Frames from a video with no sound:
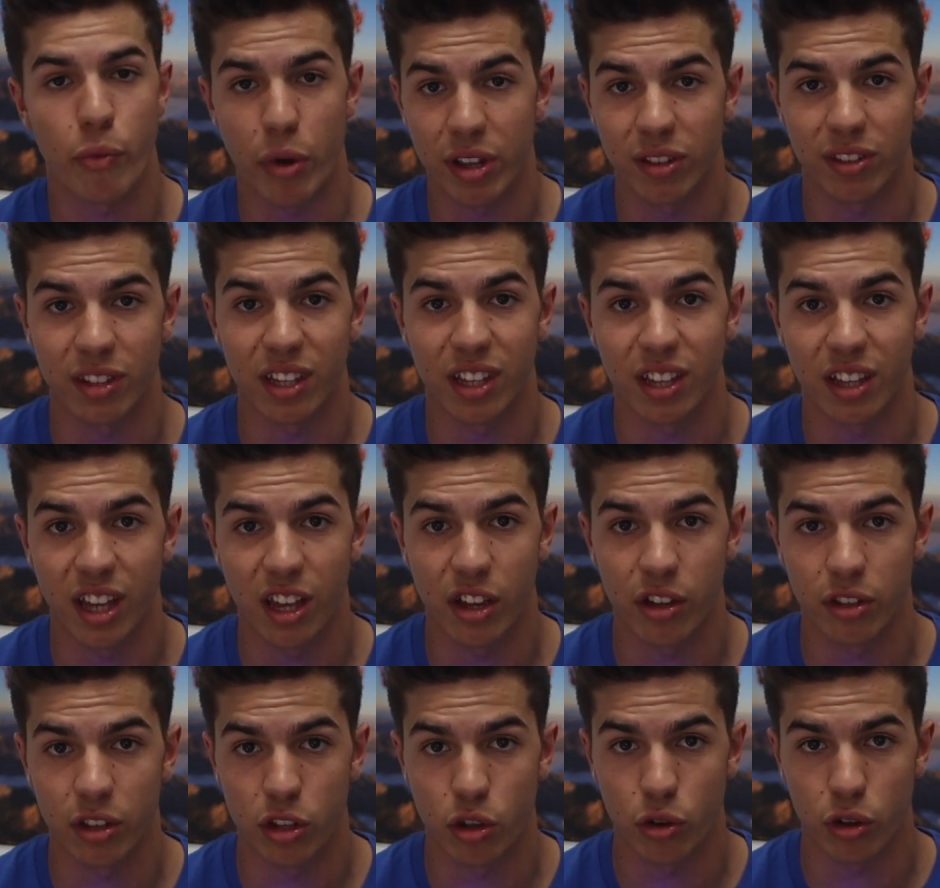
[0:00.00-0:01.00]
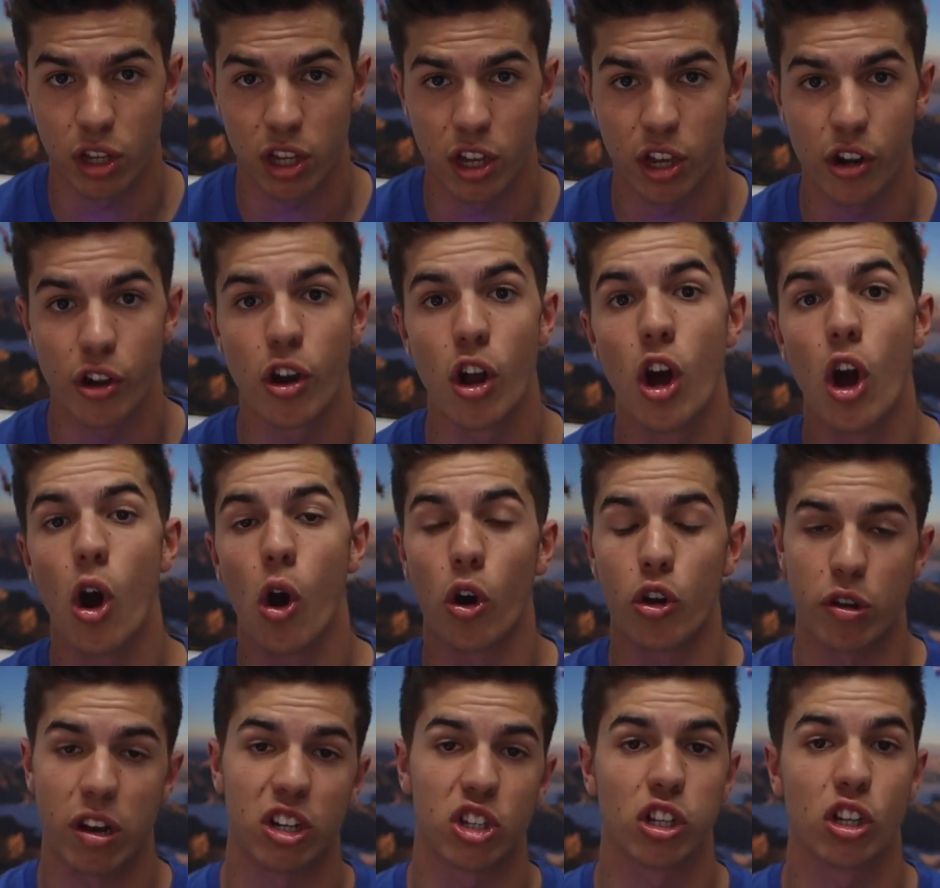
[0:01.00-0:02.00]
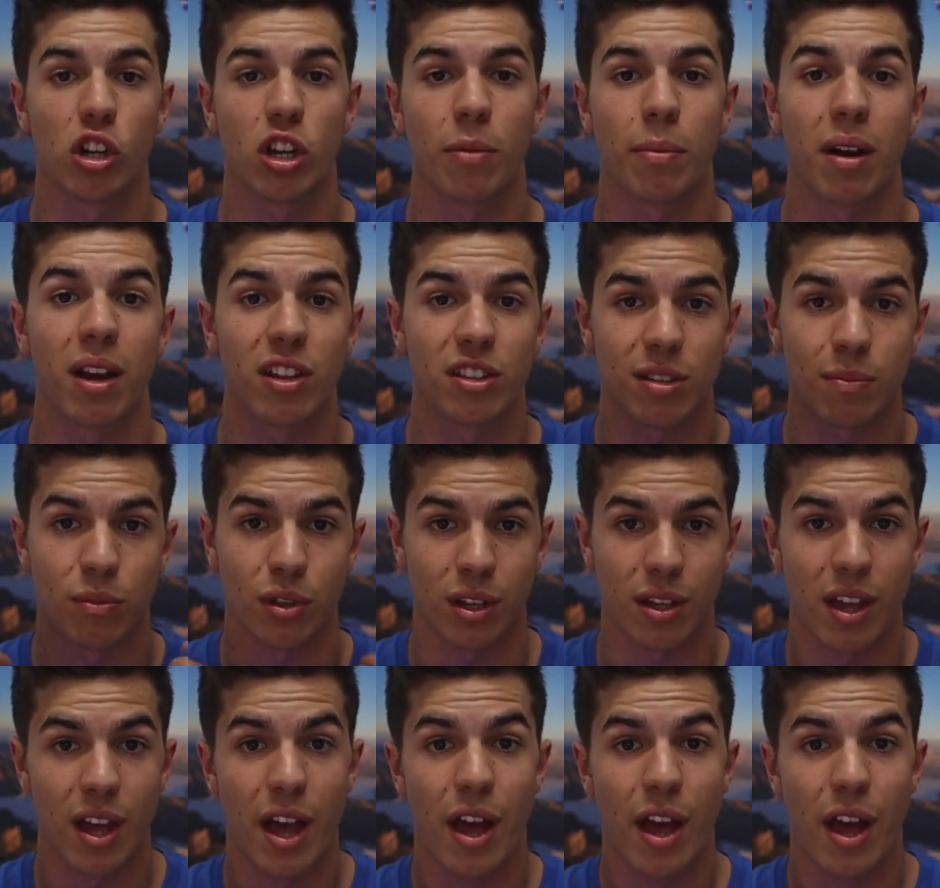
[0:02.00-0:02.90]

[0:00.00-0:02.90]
renting your gear, or you're actually going to buy something